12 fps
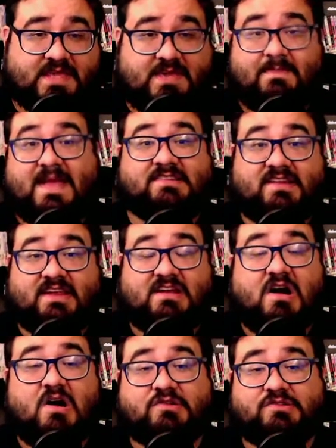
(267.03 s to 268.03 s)
he basically
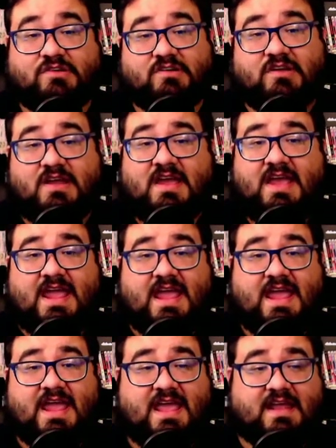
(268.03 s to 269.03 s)
calls her
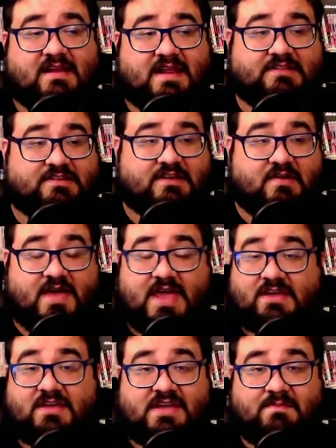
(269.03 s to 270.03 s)
and lets her know,
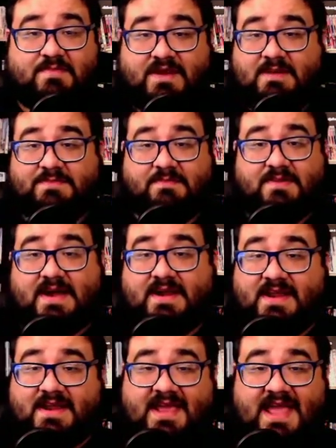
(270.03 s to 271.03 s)
hey, you can pick up the
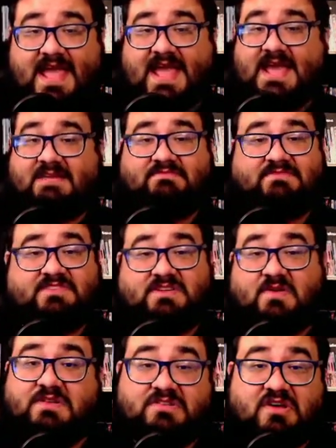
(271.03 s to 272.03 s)
body at
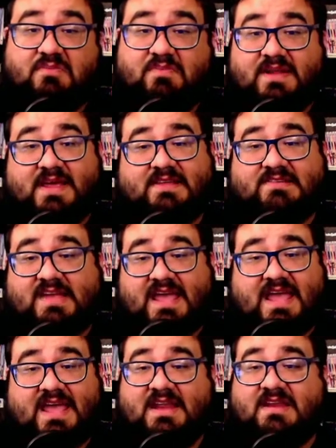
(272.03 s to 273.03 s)
so-and-so place,
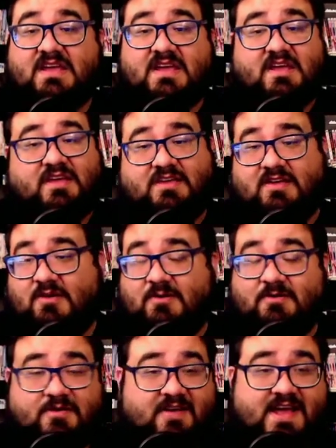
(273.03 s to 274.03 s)
and
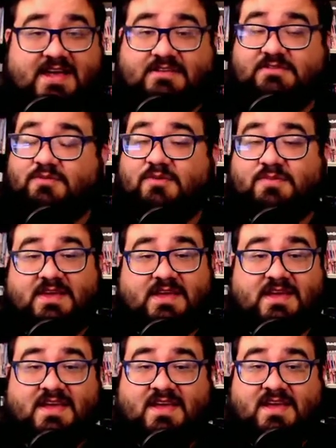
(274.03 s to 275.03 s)
you guys will
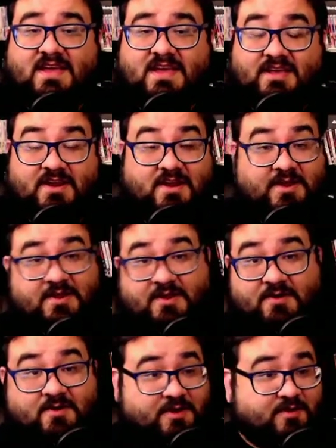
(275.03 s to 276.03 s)
be, you know,
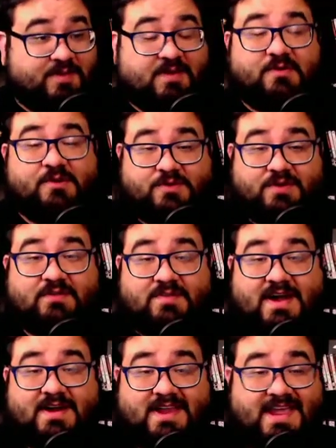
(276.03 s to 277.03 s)
you'll be able to retrieve the
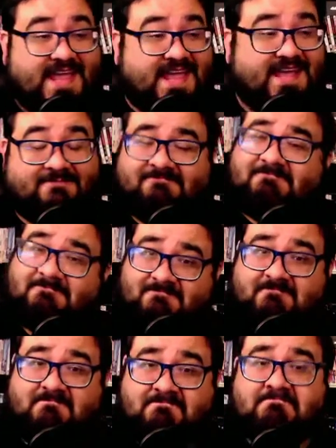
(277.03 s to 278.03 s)
body and
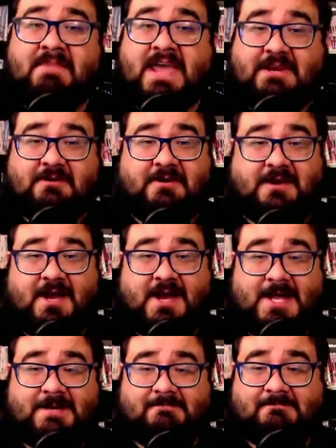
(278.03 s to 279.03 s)
make your
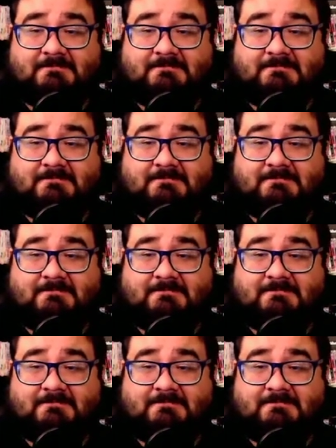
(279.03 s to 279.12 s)
cut.